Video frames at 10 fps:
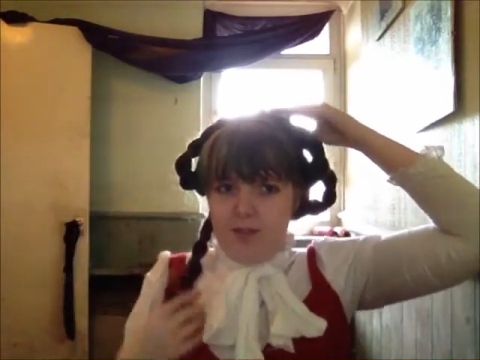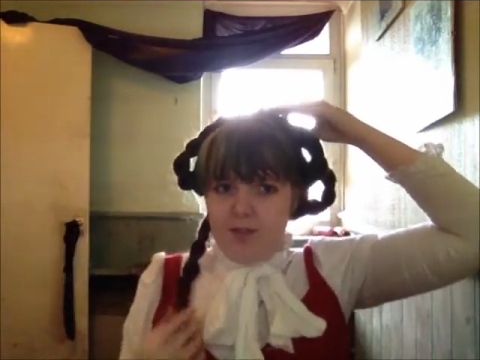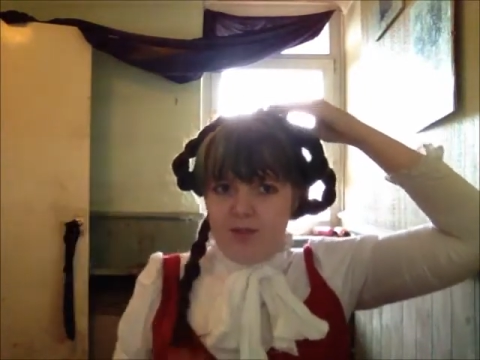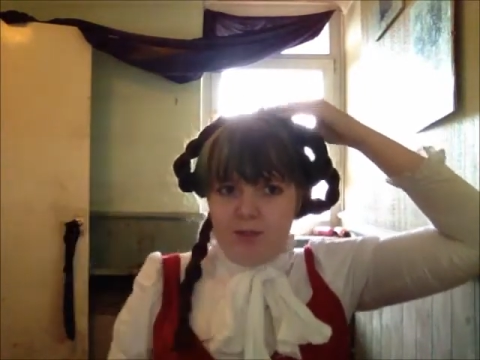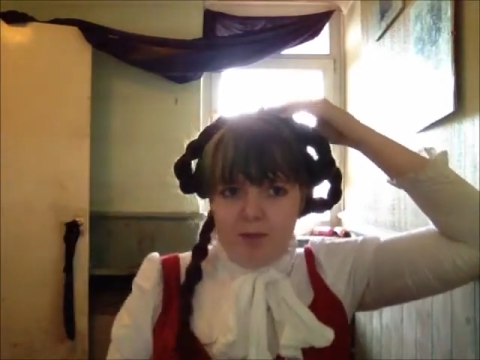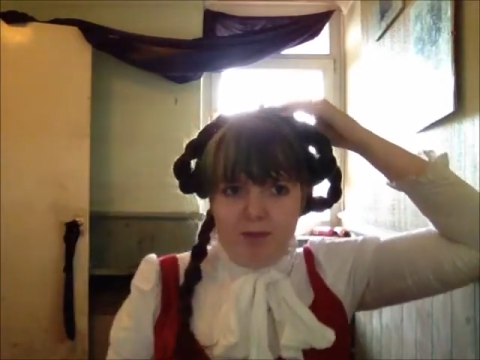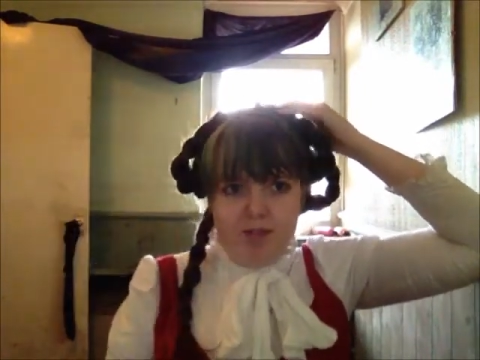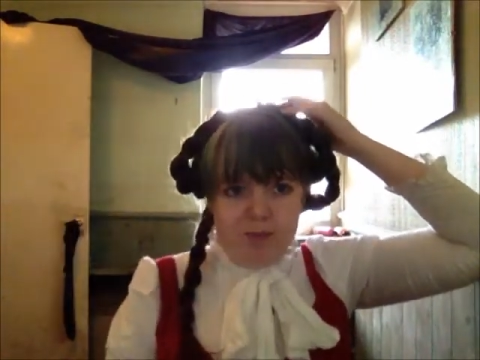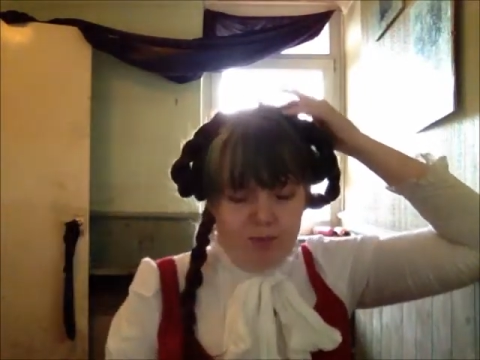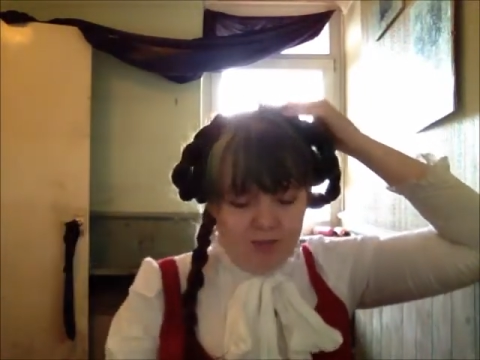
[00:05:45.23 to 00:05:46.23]
So you
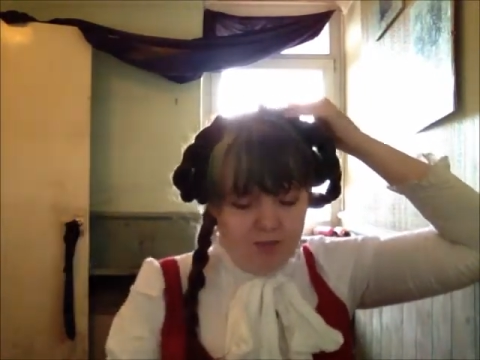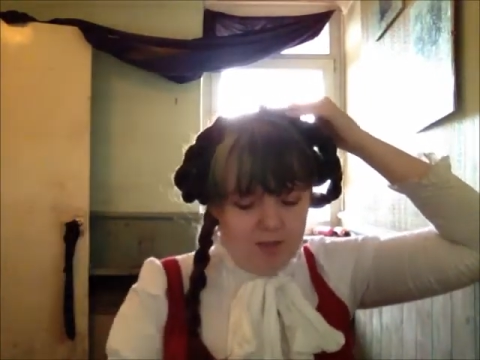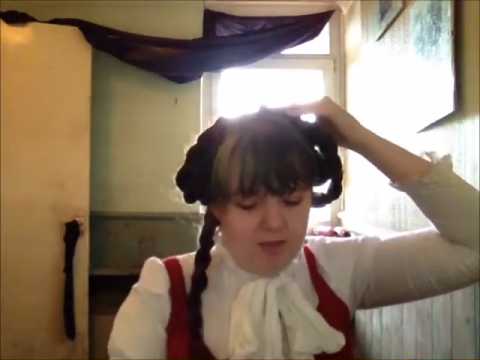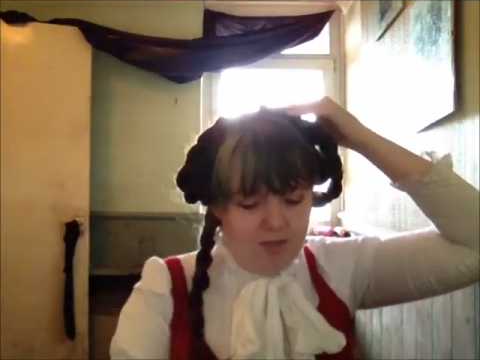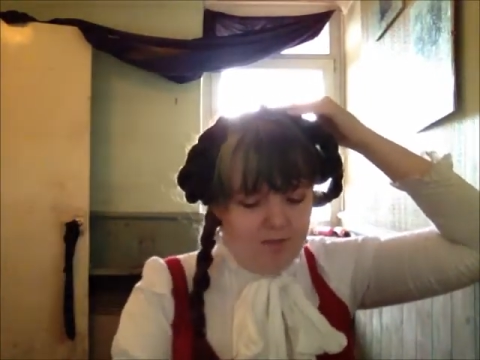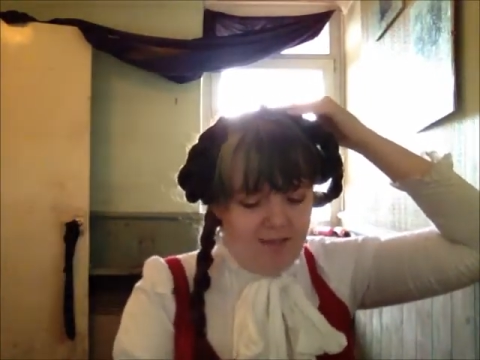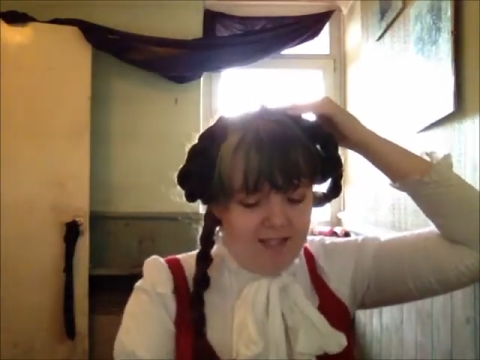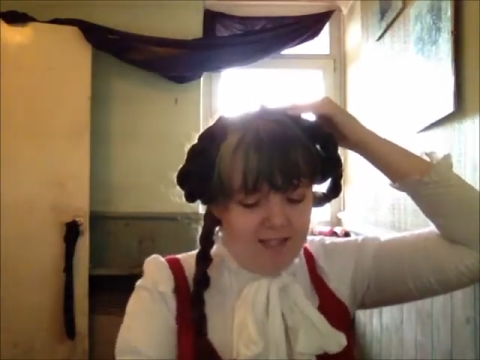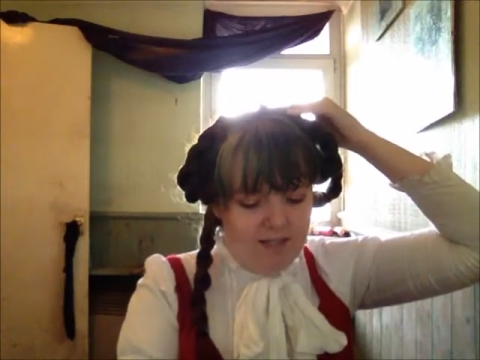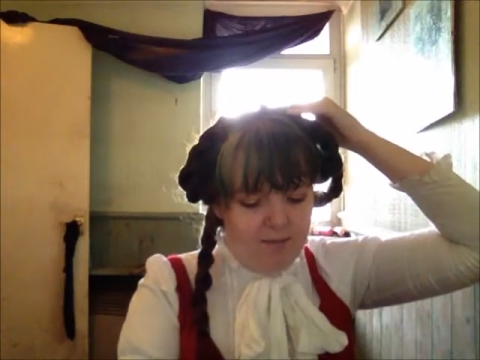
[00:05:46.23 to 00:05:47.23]
want to
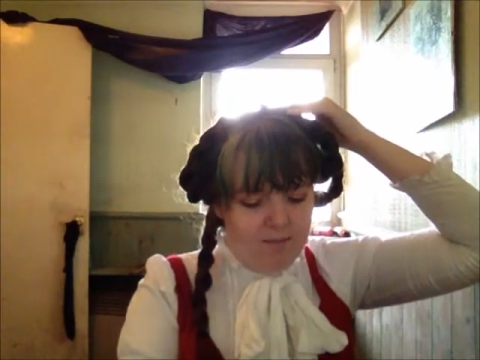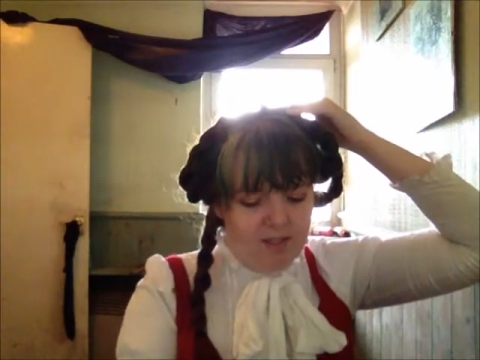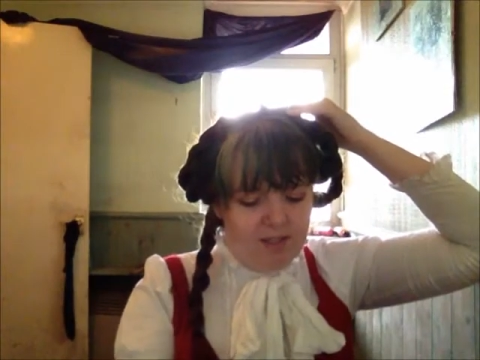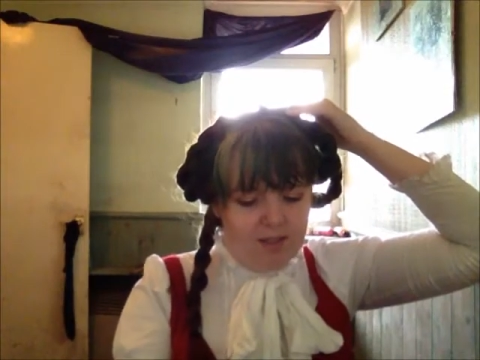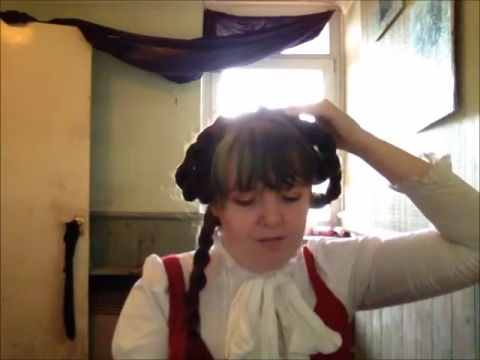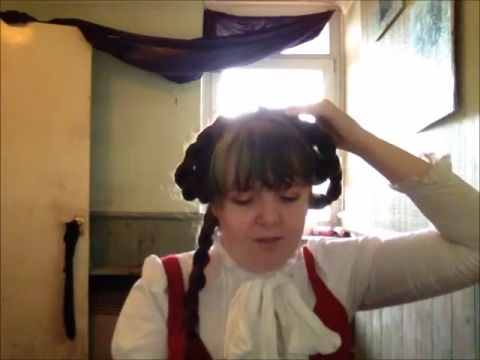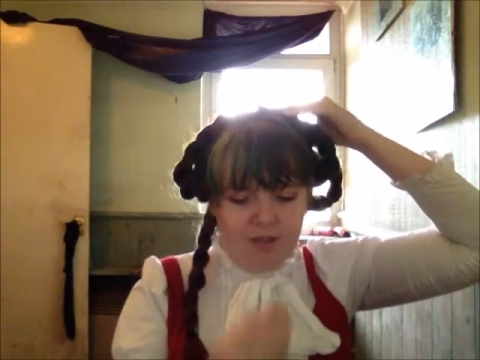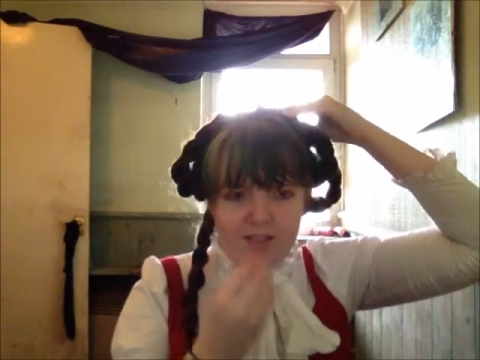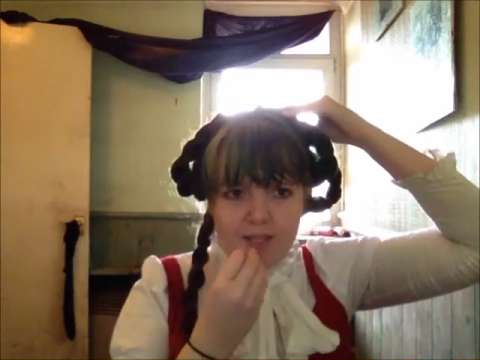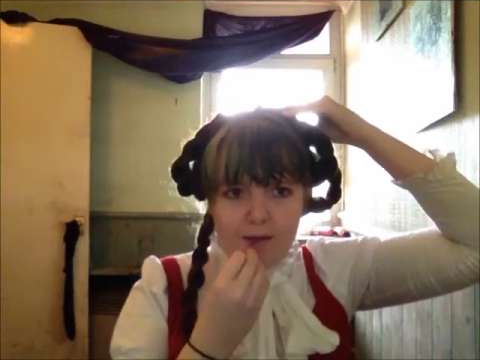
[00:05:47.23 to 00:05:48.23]
fasten them a little
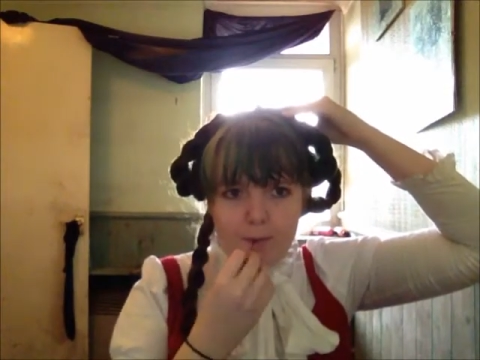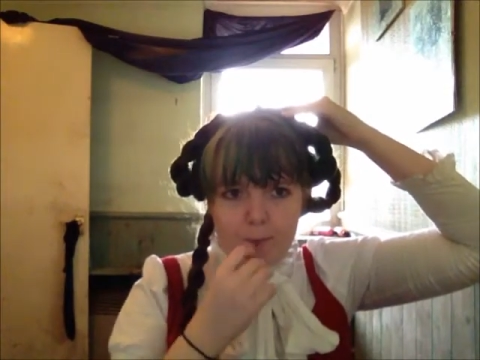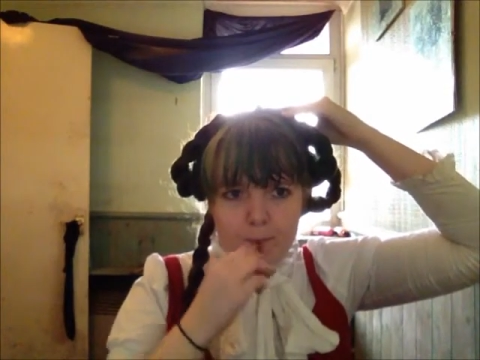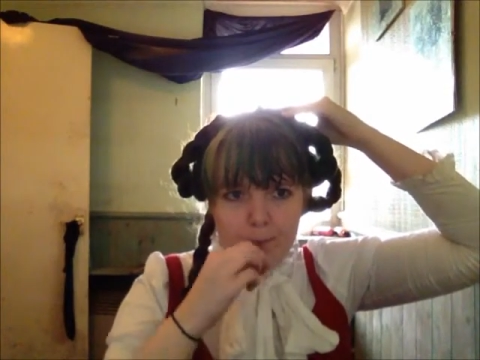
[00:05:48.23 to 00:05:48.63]
further down